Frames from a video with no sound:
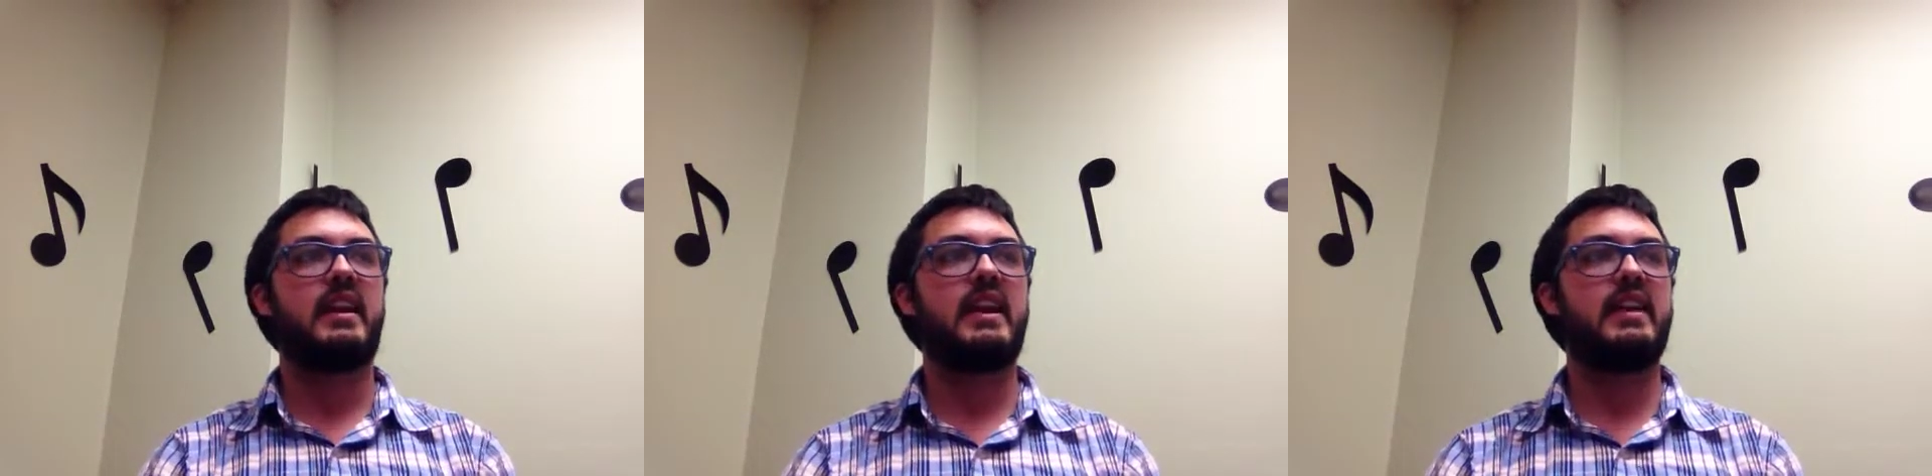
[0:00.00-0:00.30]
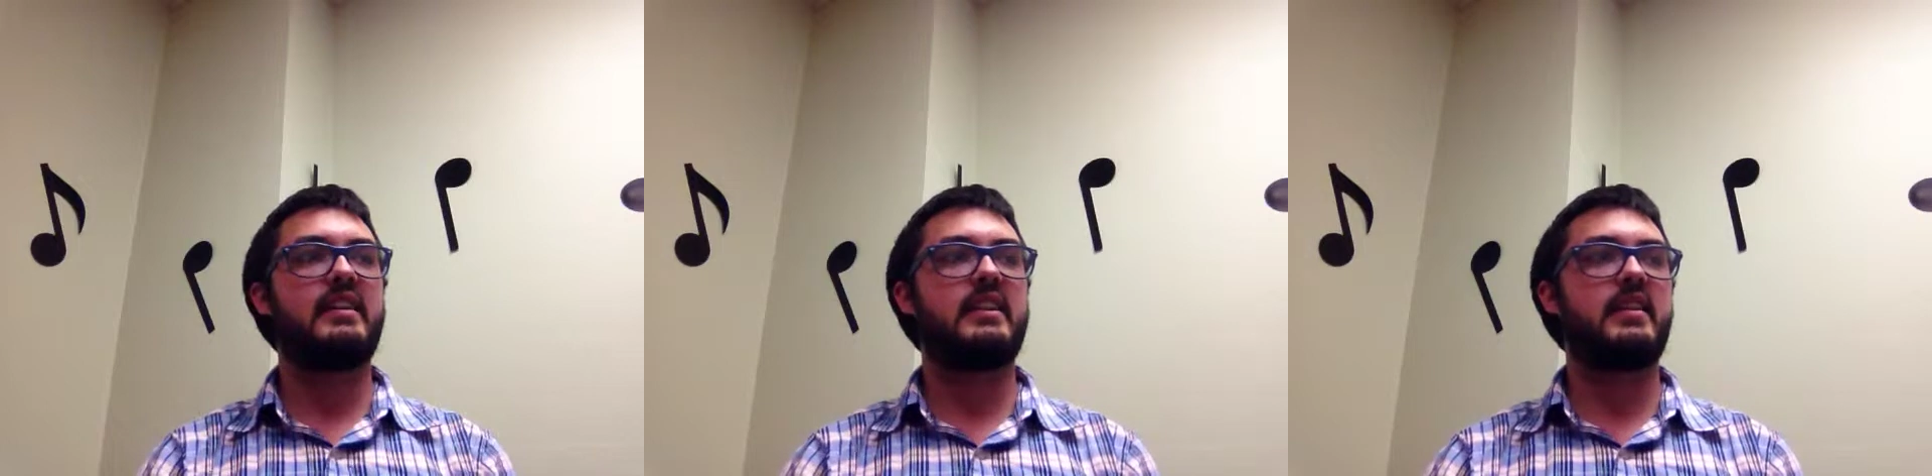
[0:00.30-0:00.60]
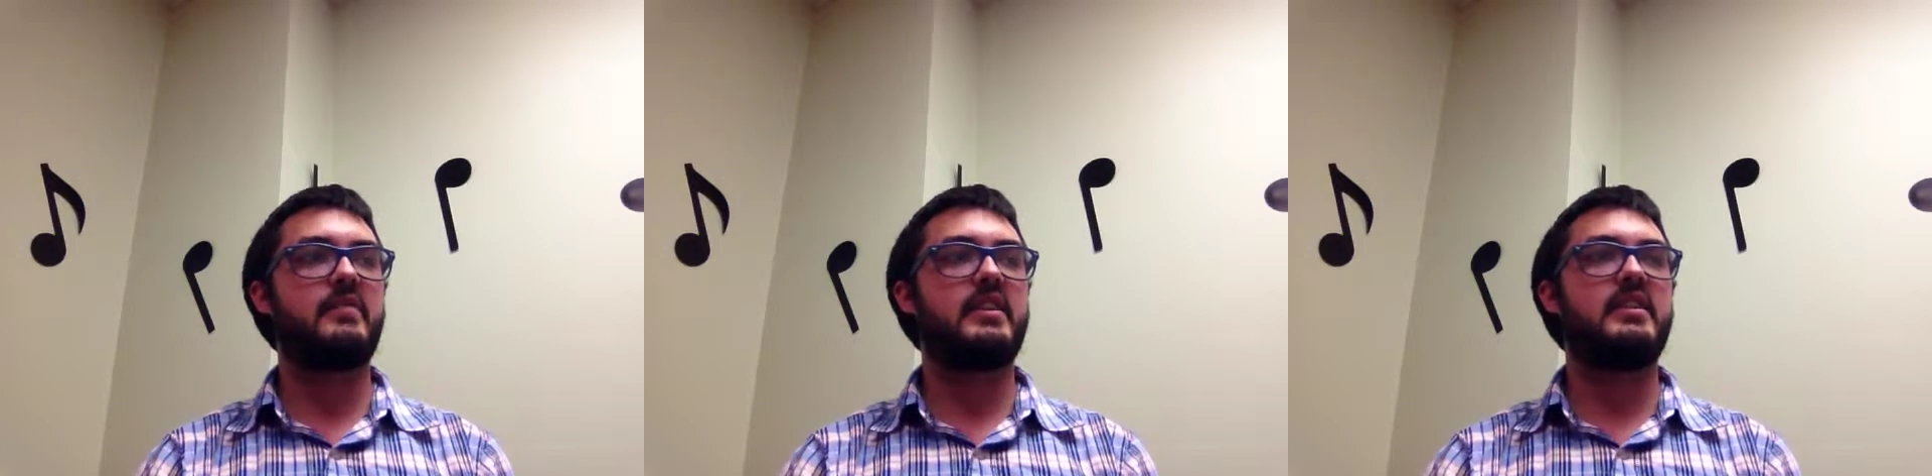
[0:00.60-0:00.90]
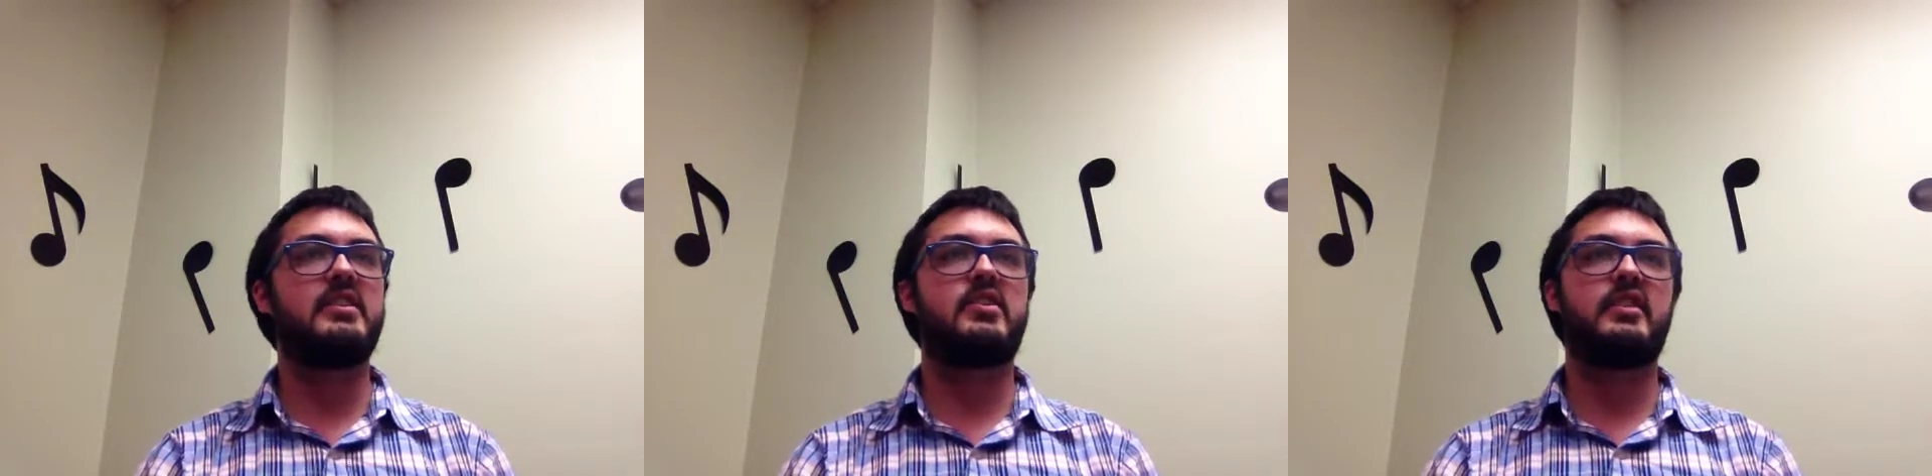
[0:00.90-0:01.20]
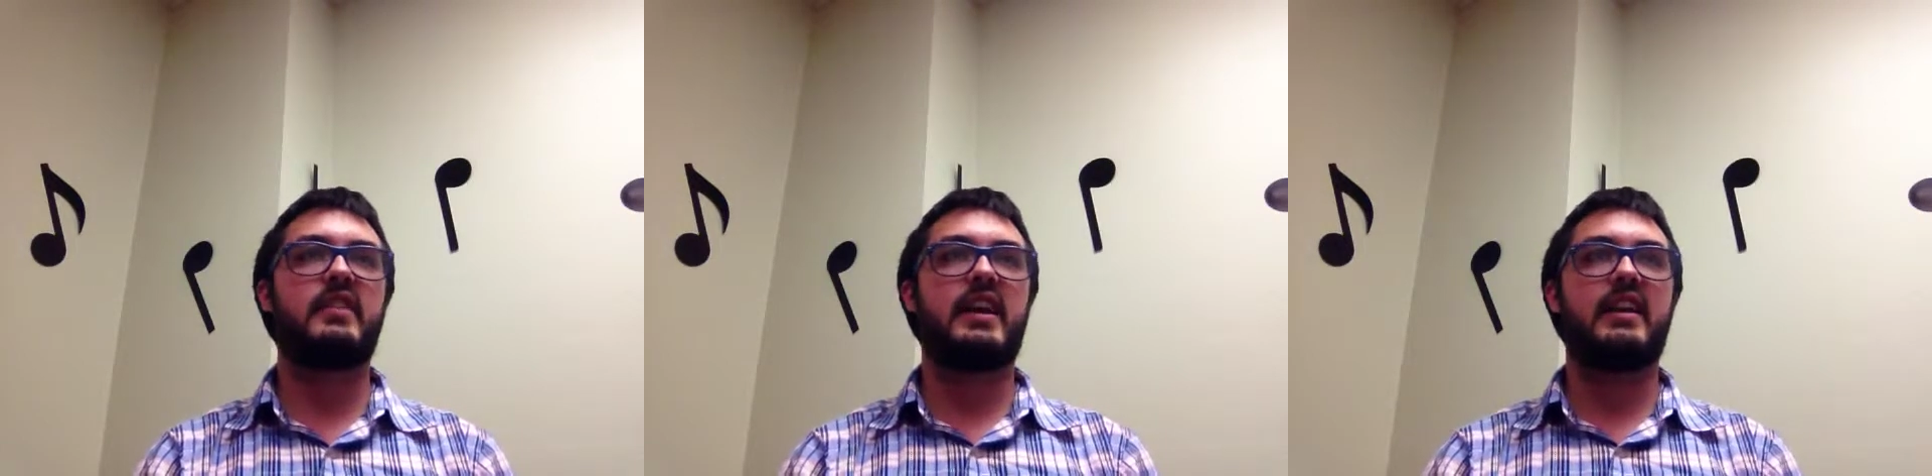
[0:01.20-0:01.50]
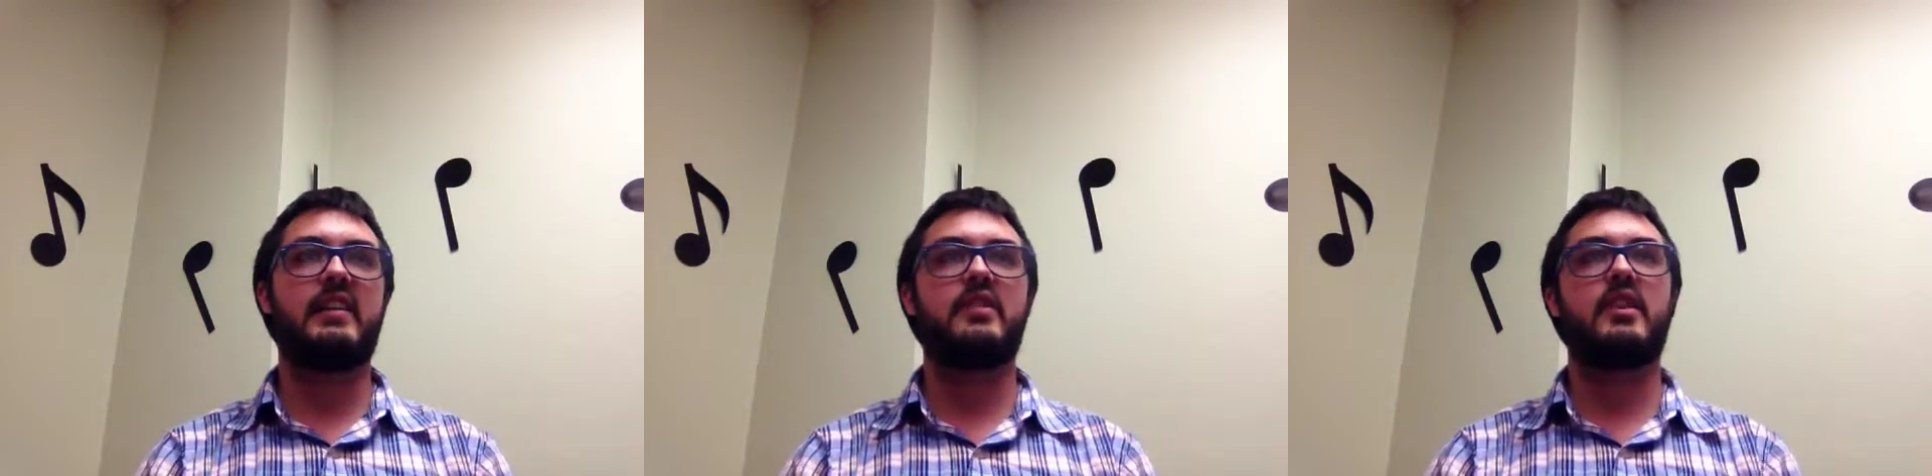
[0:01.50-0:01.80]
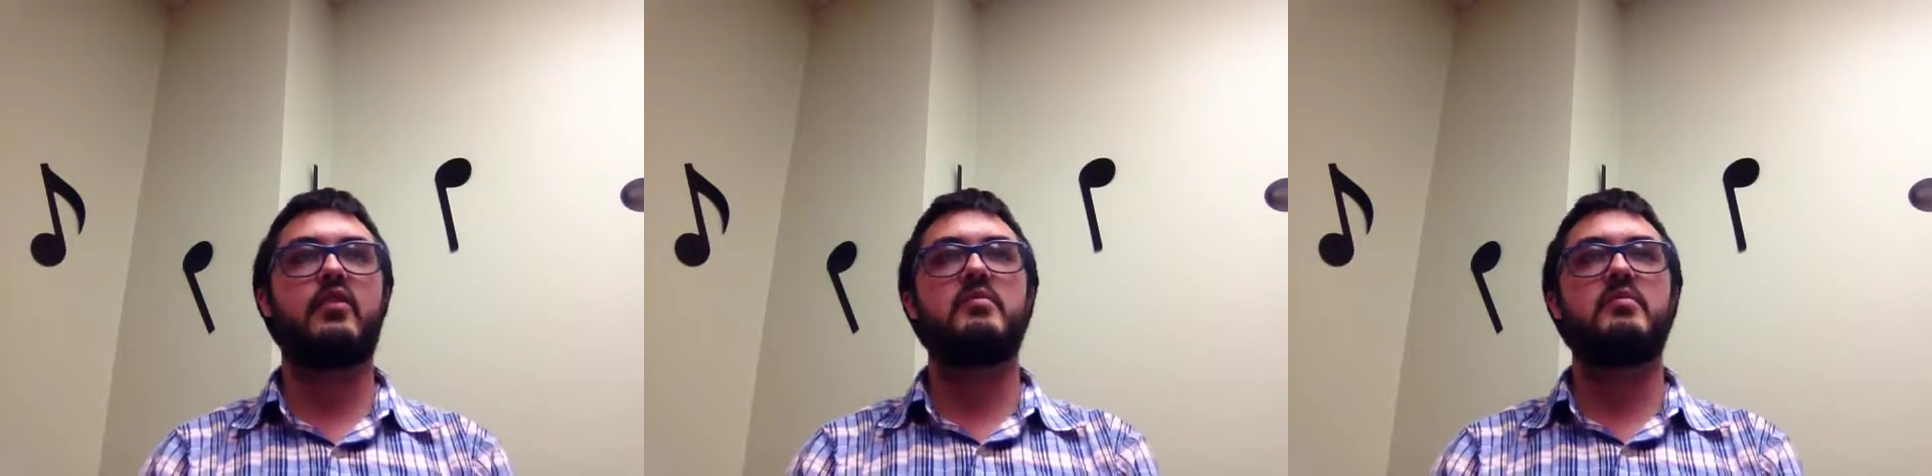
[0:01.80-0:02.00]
And in addition to that, I have another